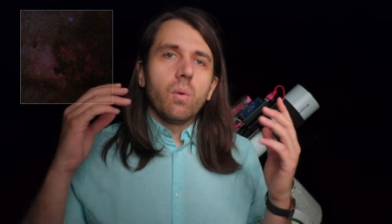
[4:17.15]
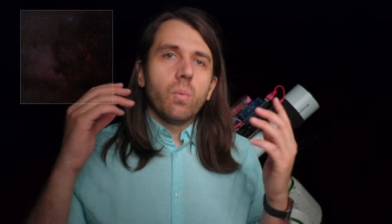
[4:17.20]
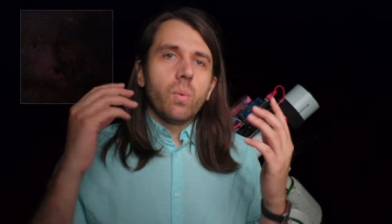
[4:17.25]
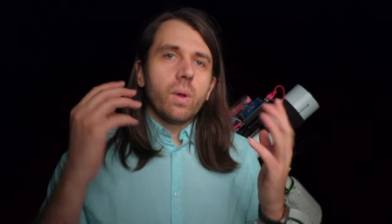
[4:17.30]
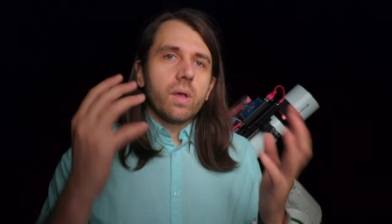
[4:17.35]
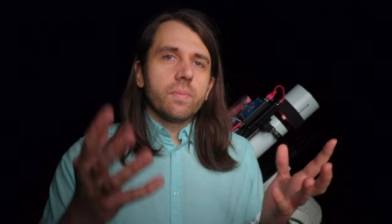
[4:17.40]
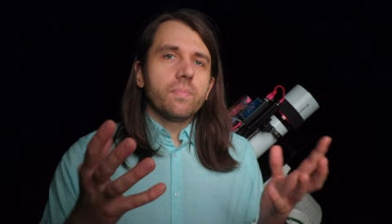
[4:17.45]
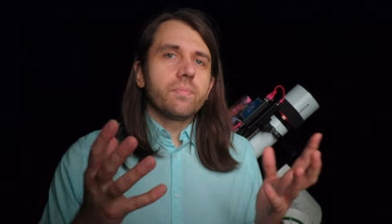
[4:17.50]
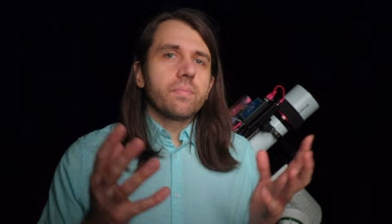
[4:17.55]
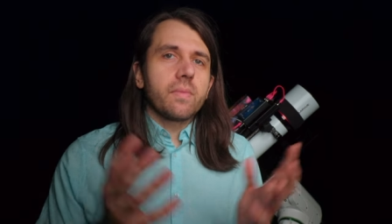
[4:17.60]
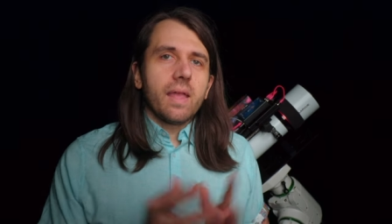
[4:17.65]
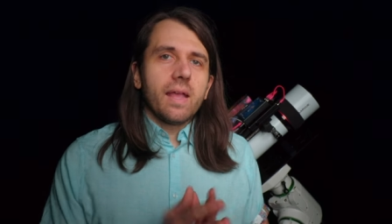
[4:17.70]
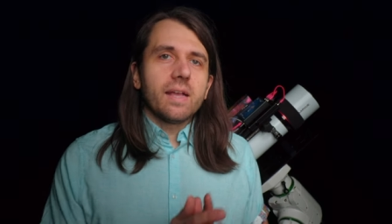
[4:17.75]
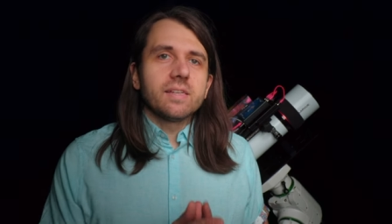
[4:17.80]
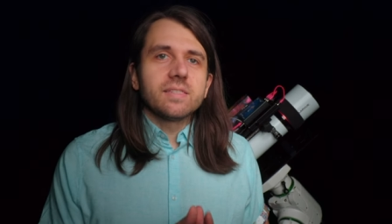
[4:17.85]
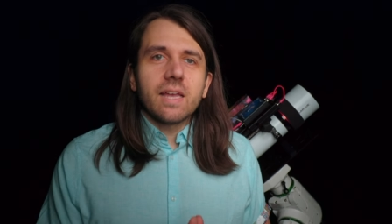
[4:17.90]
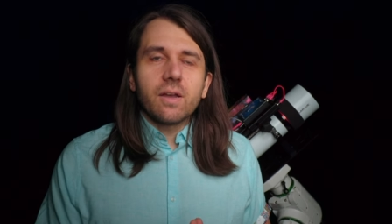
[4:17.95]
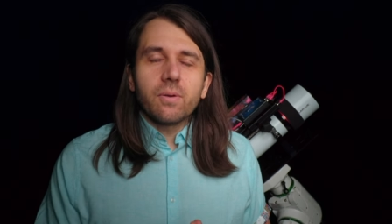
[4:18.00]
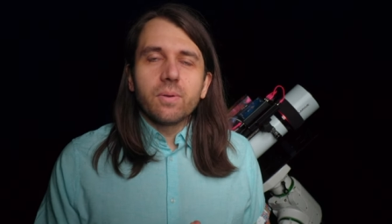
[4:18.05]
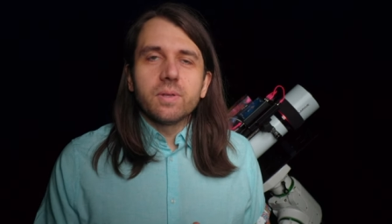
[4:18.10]
Well,
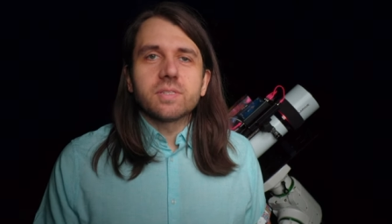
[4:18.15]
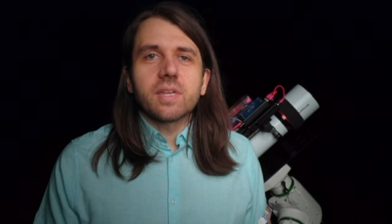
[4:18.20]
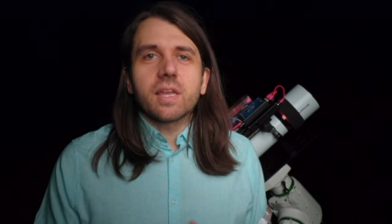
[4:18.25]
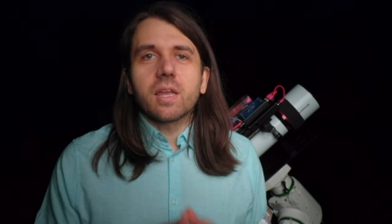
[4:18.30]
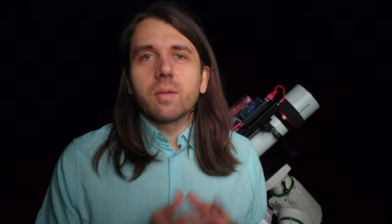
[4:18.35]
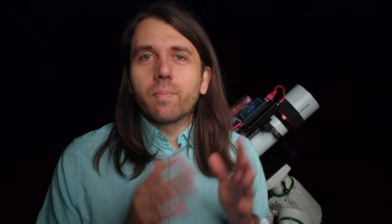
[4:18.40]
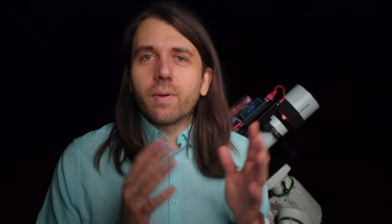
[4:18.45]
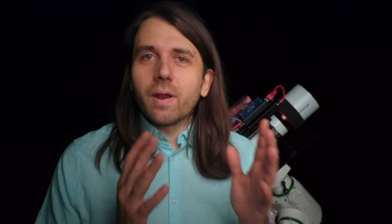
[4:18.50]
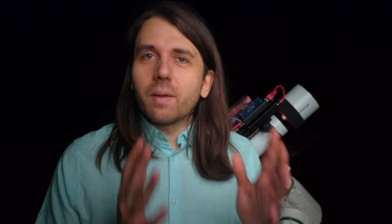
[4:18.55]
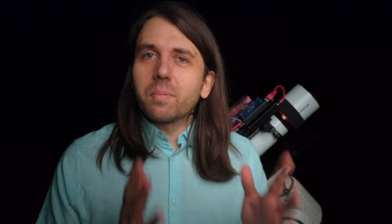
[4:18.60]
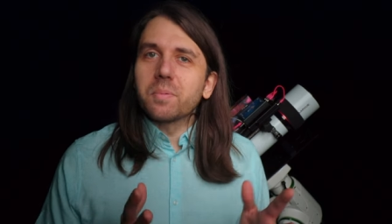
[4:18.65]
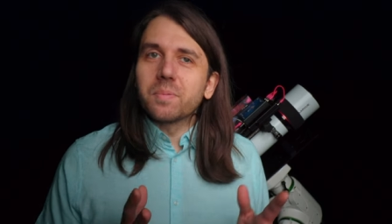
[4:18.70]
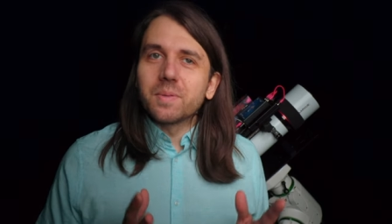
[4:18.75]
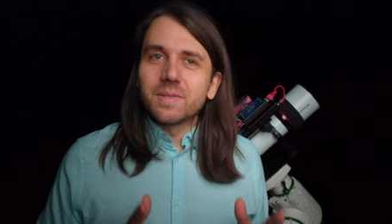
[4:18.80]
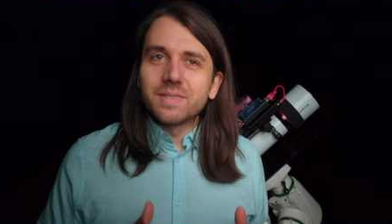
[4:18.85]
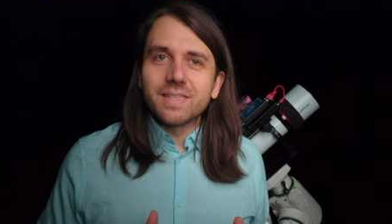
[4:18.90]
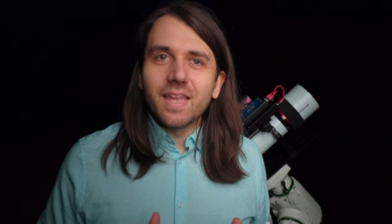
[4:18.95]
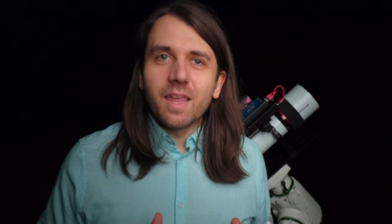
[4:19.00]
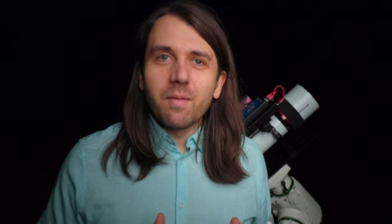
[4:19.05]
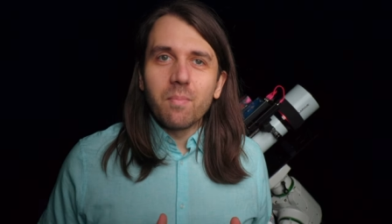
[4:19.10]
as always, I could
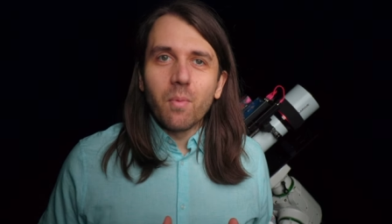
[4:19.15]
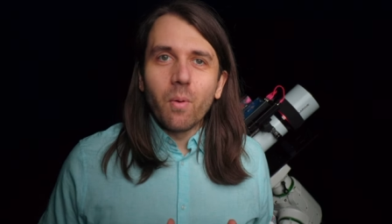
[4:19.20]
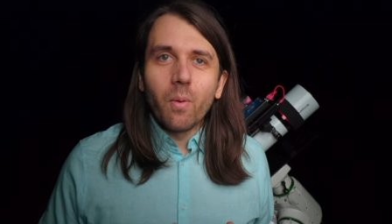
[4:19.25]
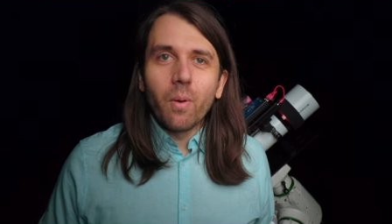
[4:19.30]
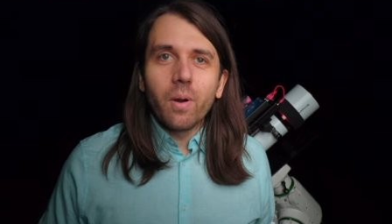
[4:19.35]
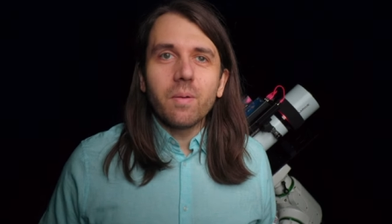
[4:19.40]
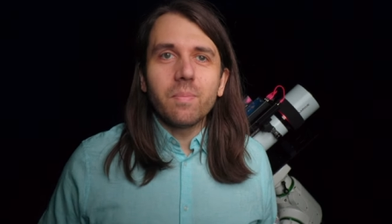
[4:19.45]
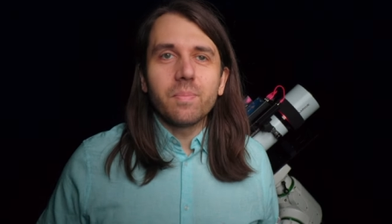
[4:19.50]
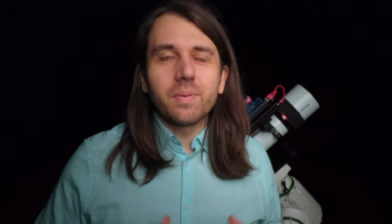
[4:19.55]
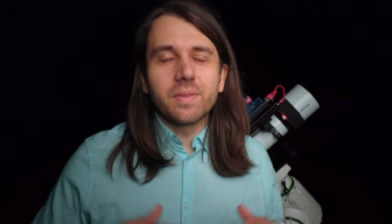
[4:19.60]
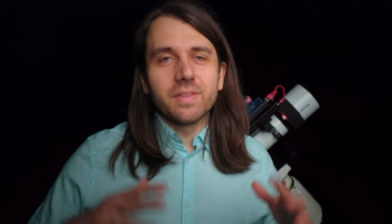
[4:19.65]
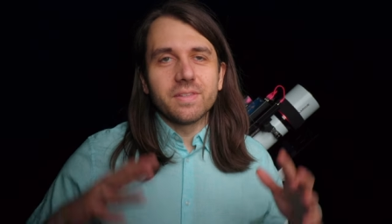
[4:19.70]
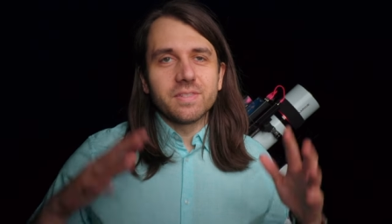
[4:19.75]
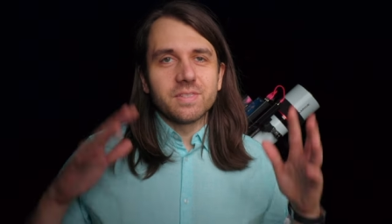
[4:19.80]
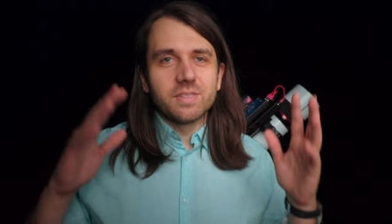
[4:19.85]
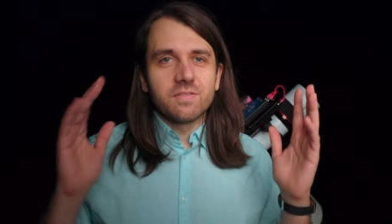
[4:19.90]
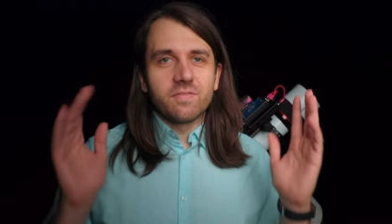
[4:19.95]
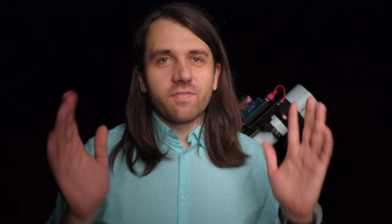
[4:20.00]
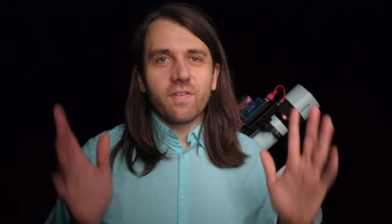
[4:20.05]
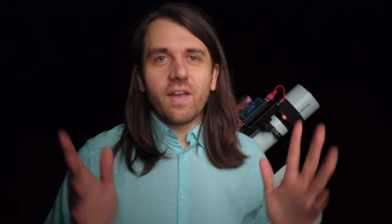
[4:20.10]
probably say more, but
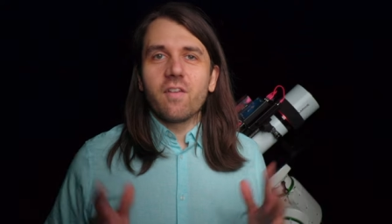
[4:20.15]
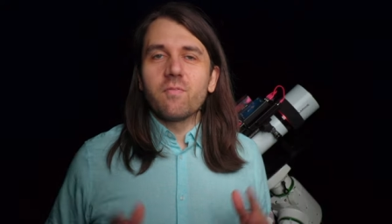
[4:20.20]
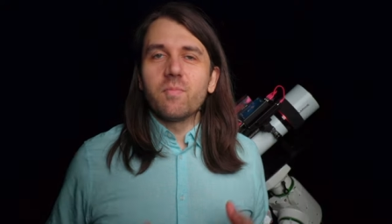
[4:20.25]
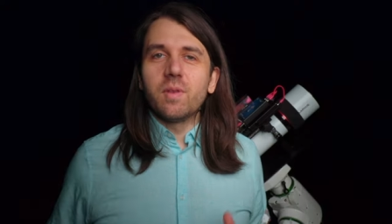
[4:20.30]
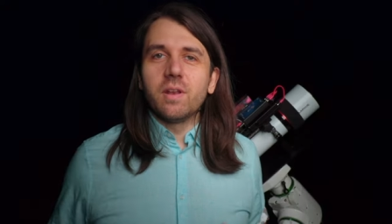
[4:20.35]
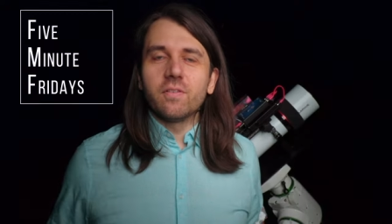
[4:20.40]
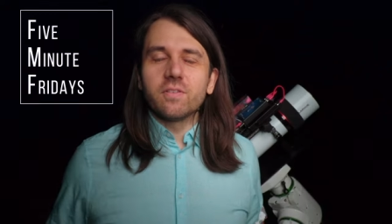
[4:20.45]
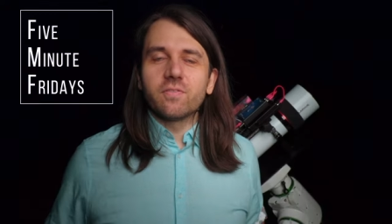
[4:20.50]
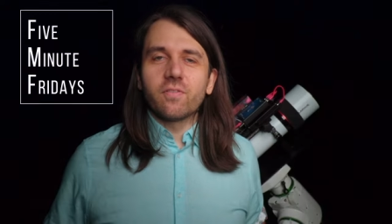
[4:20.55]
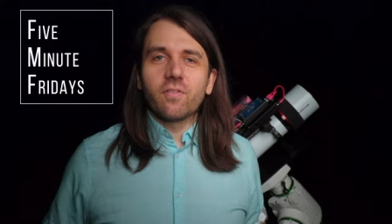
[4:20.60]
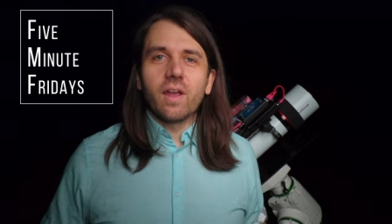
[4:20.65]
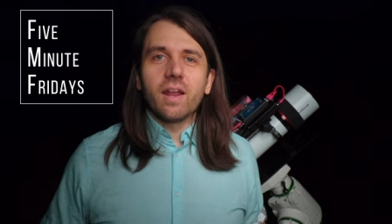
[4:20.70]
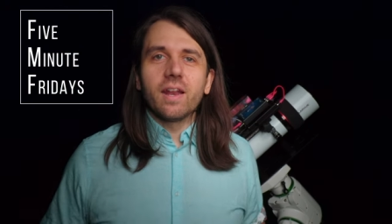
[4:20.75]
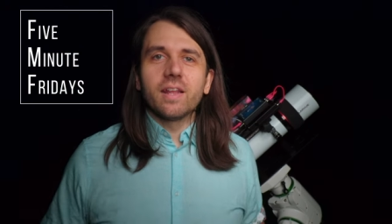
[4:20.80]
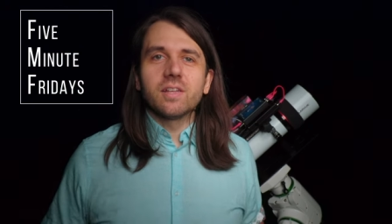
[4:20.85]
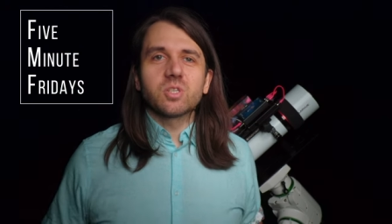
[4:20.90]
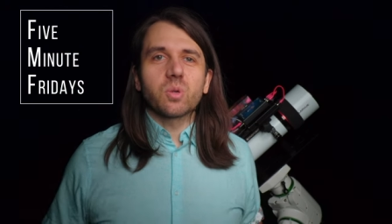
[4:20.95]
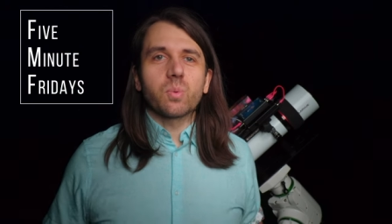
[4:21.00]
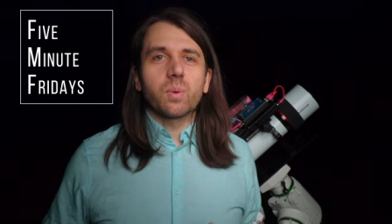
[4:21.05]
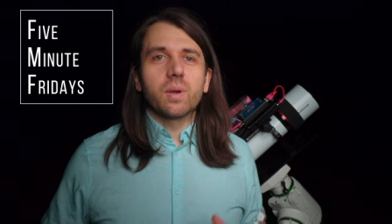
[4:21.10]
this is Five Minute
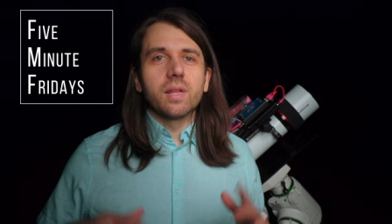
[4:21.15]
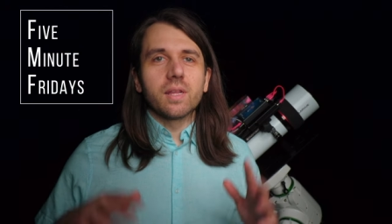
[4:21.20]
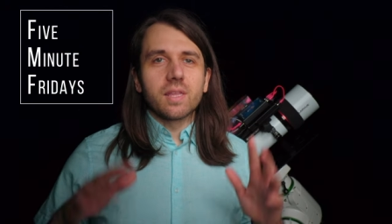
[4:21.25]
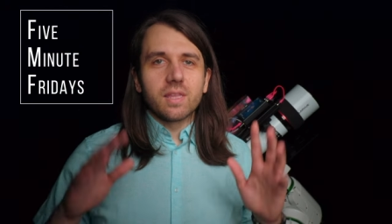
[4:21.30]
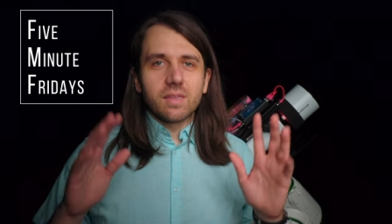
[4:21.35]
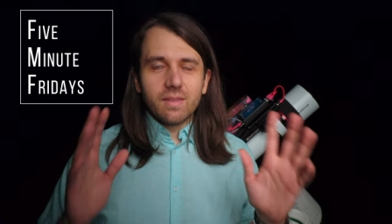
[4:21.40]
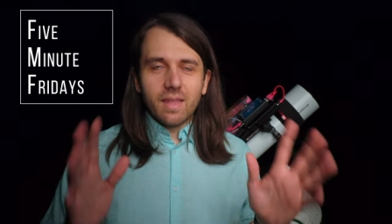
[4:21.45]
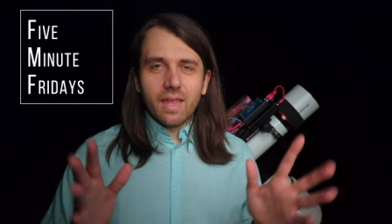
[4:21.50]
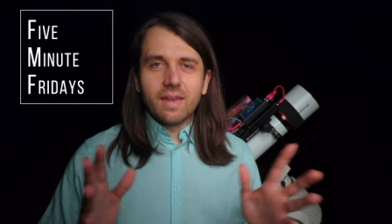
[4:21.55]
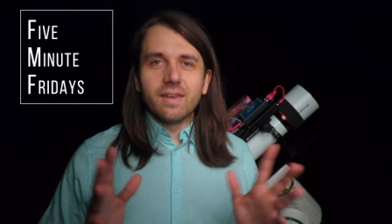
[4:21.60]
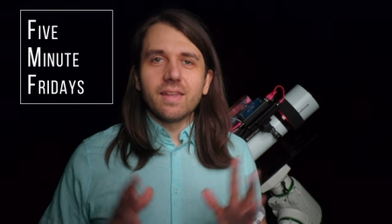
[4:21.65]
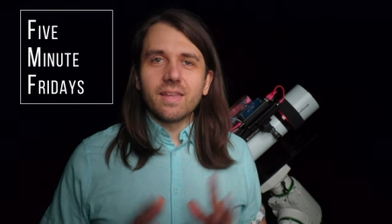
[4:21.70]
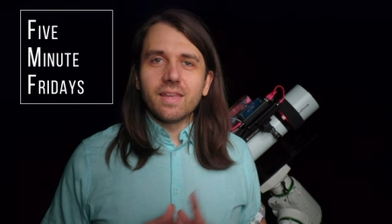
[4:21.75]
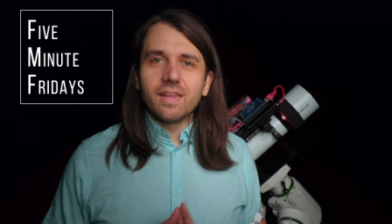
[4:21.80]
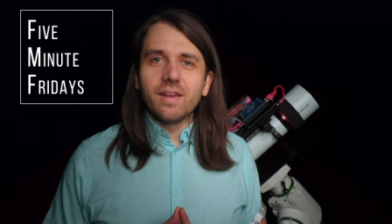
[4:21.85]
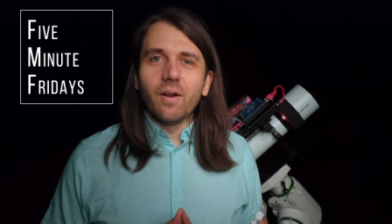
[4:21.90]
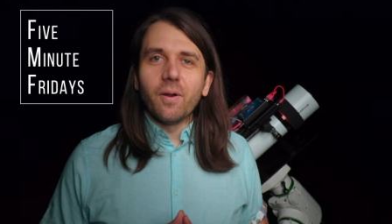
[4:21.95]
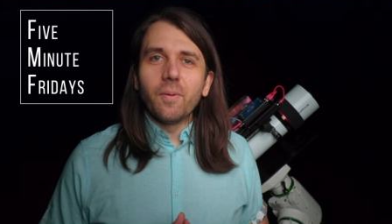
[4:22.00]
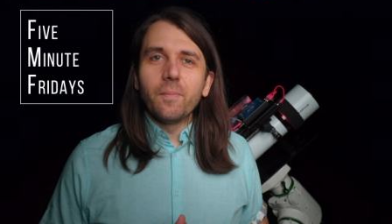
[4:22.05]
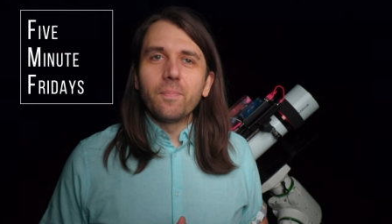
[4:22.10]
Friday, so we're going to end it
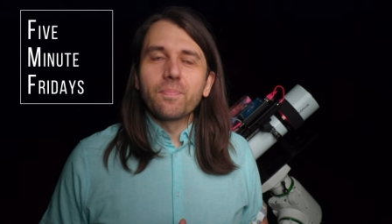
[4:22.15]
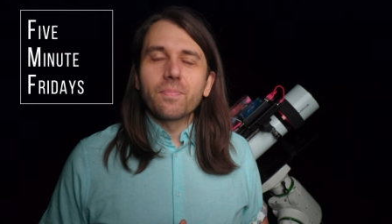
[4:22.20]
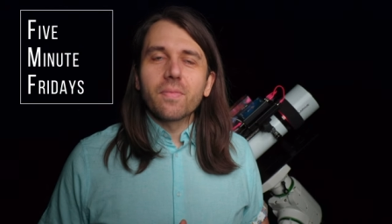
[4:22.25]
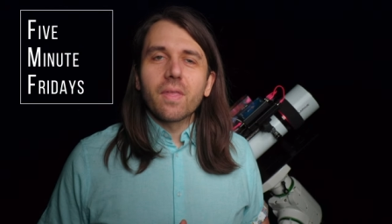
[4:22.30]
here.